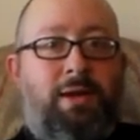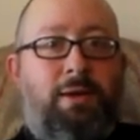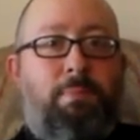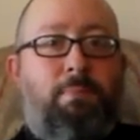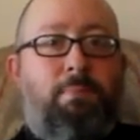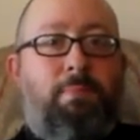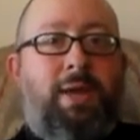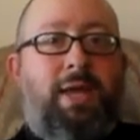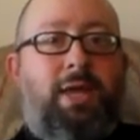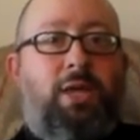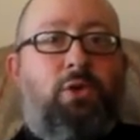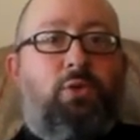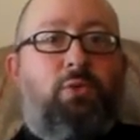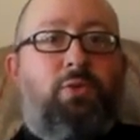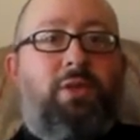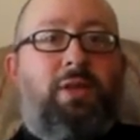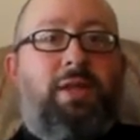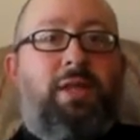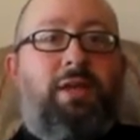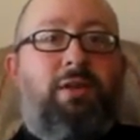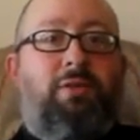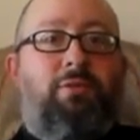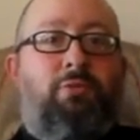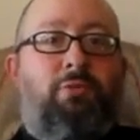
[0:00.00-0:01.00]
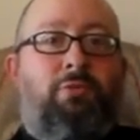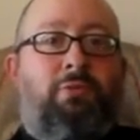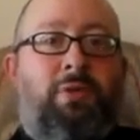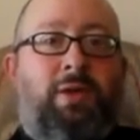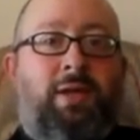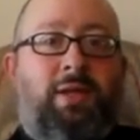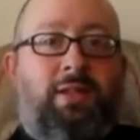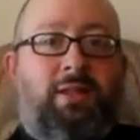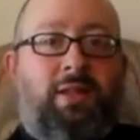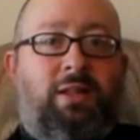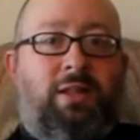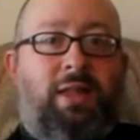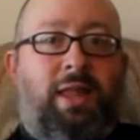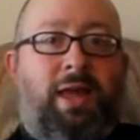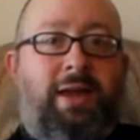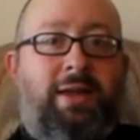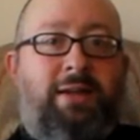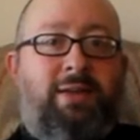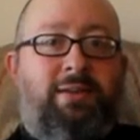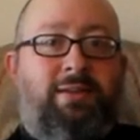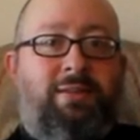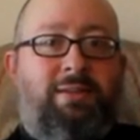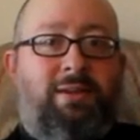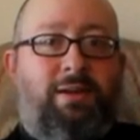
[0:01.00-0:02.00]
May you live in the
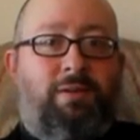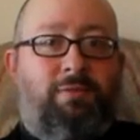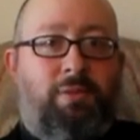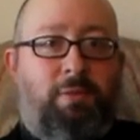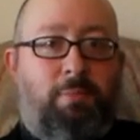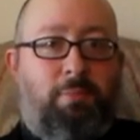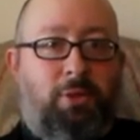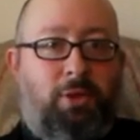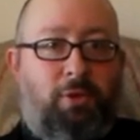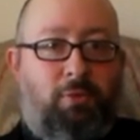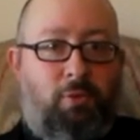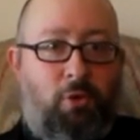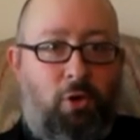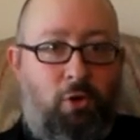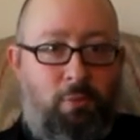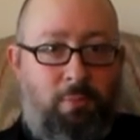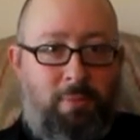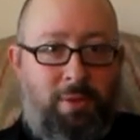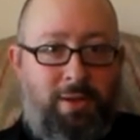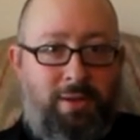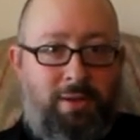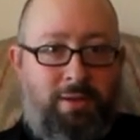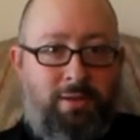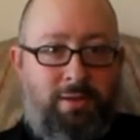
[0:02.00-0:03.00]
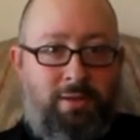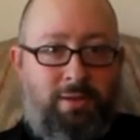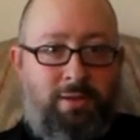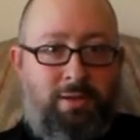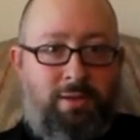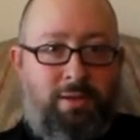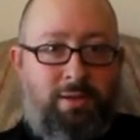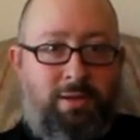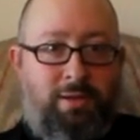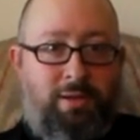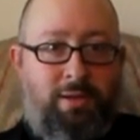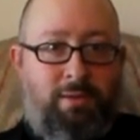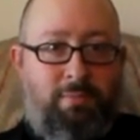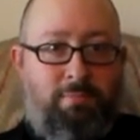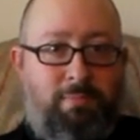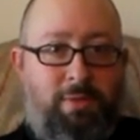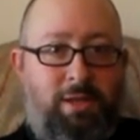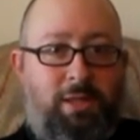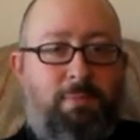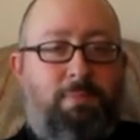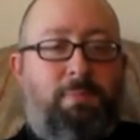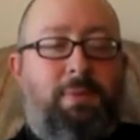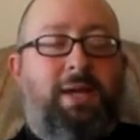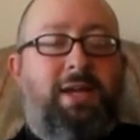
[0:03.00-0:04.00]
light of the Pleroma. May
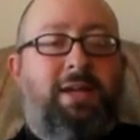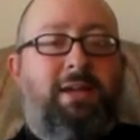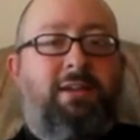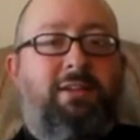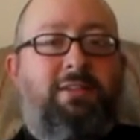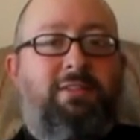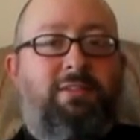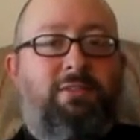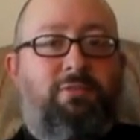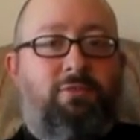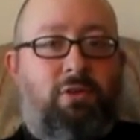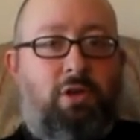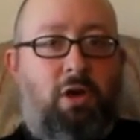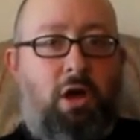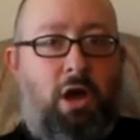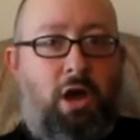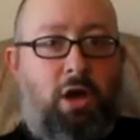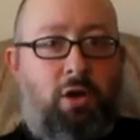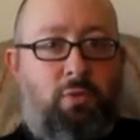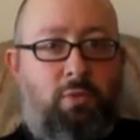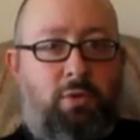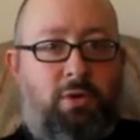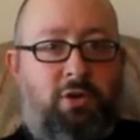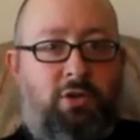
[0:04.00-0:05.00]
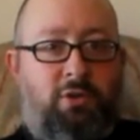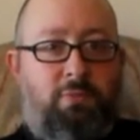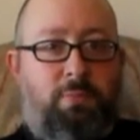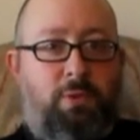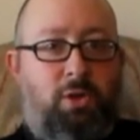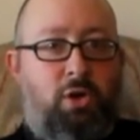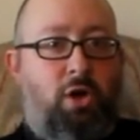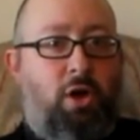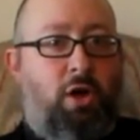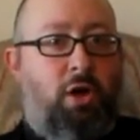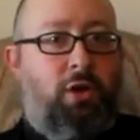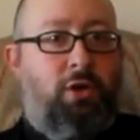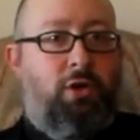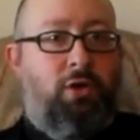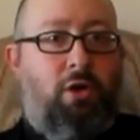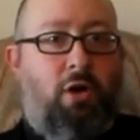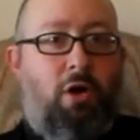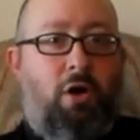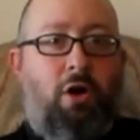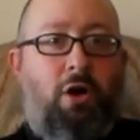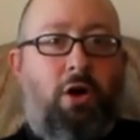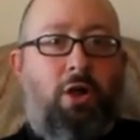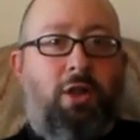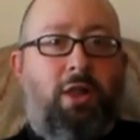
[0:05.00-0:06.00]
the peace of God, which is beyond
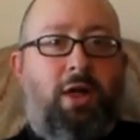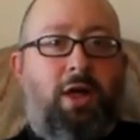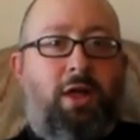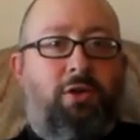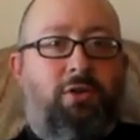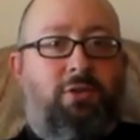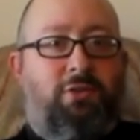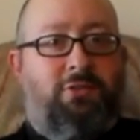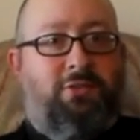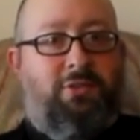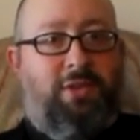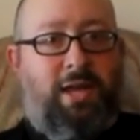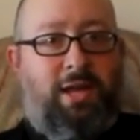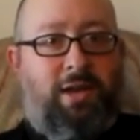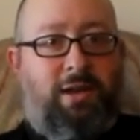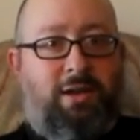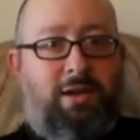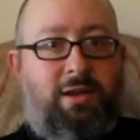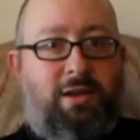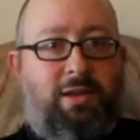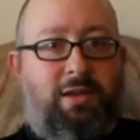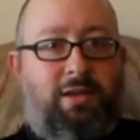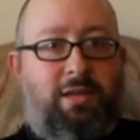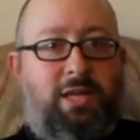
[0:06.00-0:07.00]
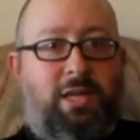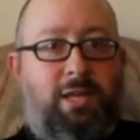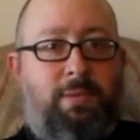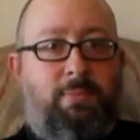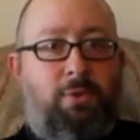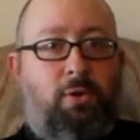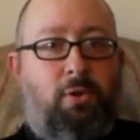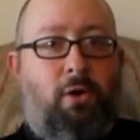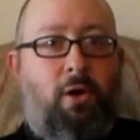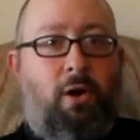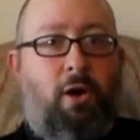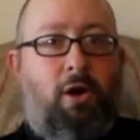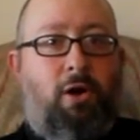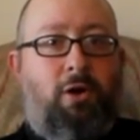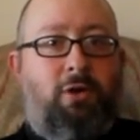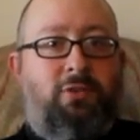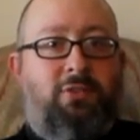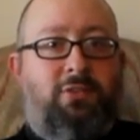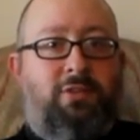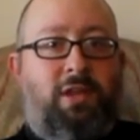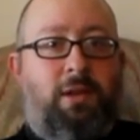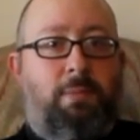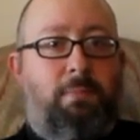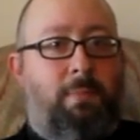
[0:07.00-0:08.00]
all understanding, keep your
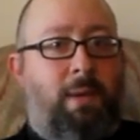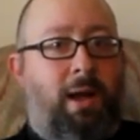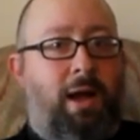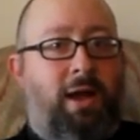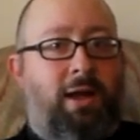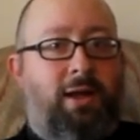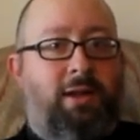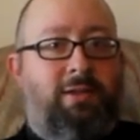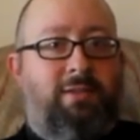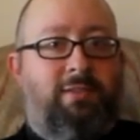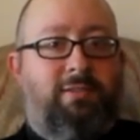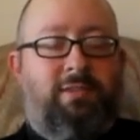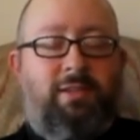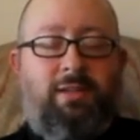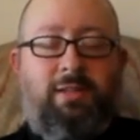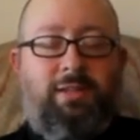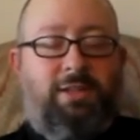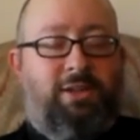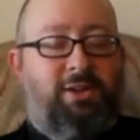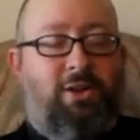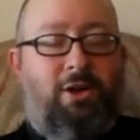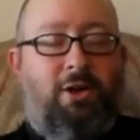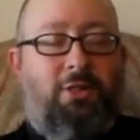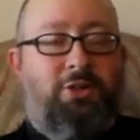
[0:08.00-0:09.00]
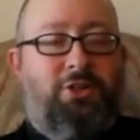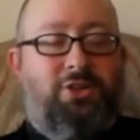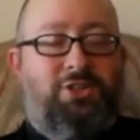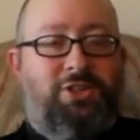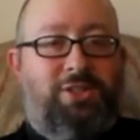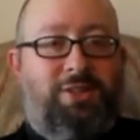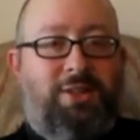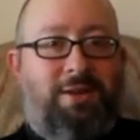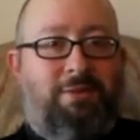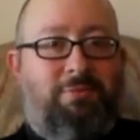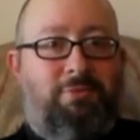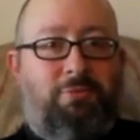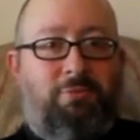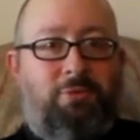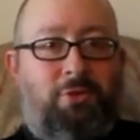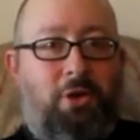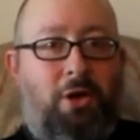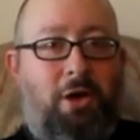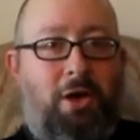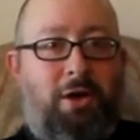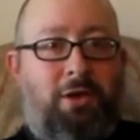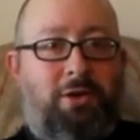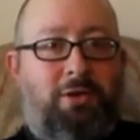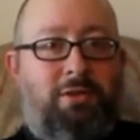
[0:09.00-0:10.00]
hearts and minds in the knowledge and love of
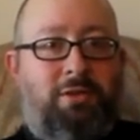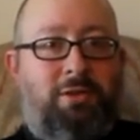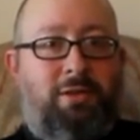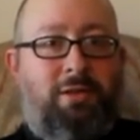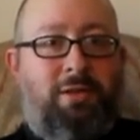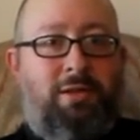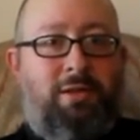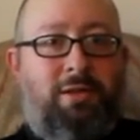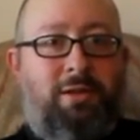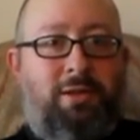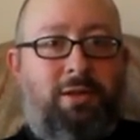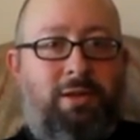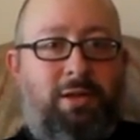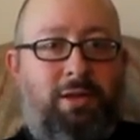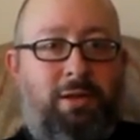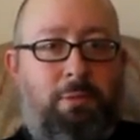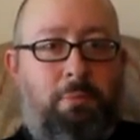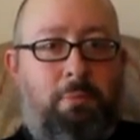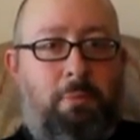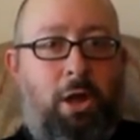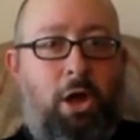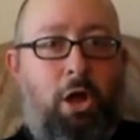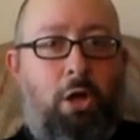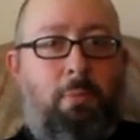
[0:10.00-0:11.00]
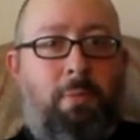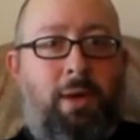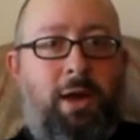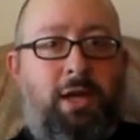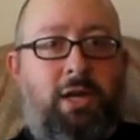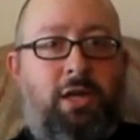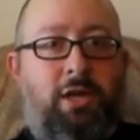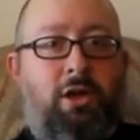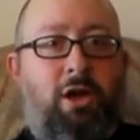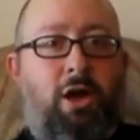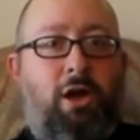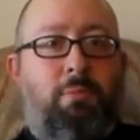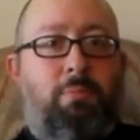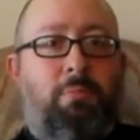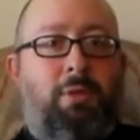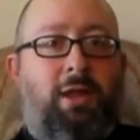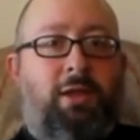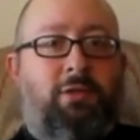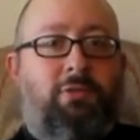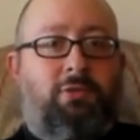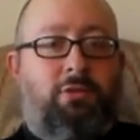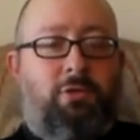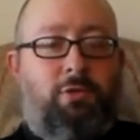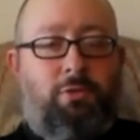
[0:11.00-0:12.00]
God. May Almighty God
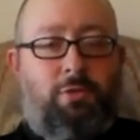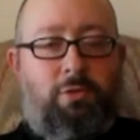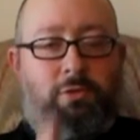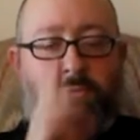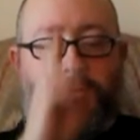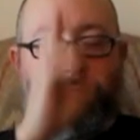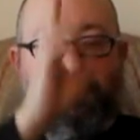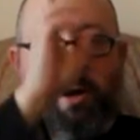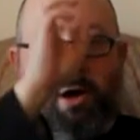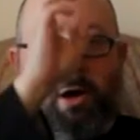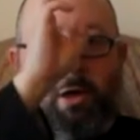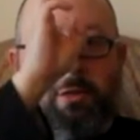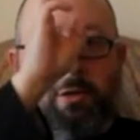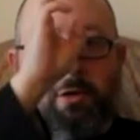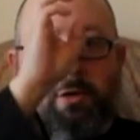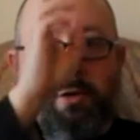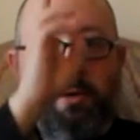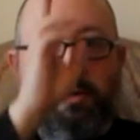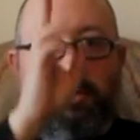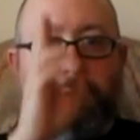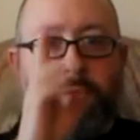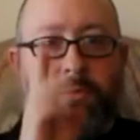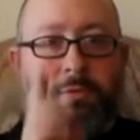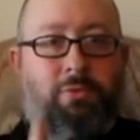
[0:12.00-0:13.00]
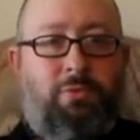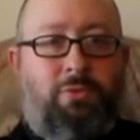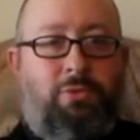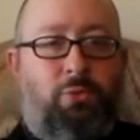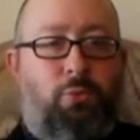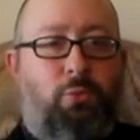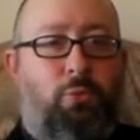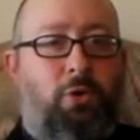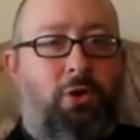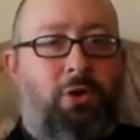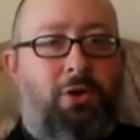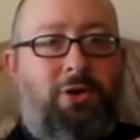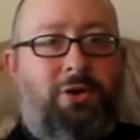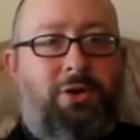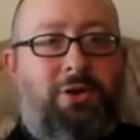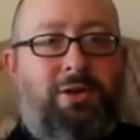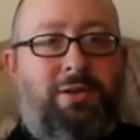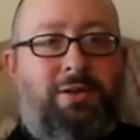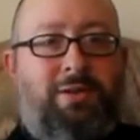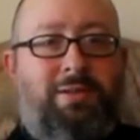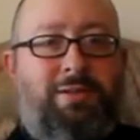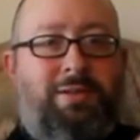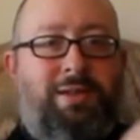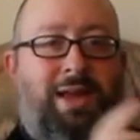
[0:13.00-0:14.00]
bless you, the Father, the Word,
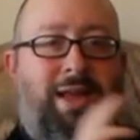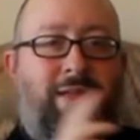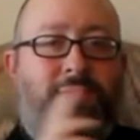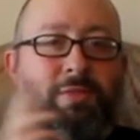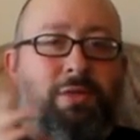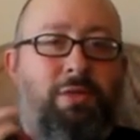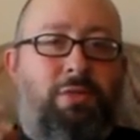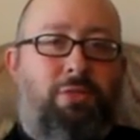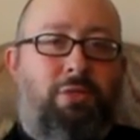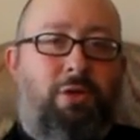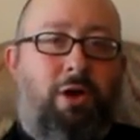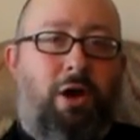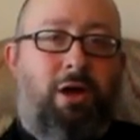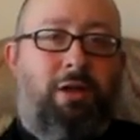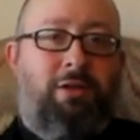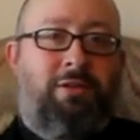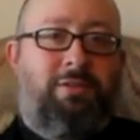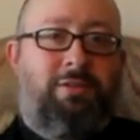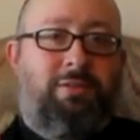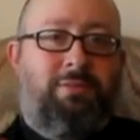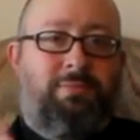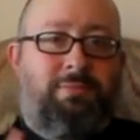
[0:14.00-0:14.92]
and the Thought.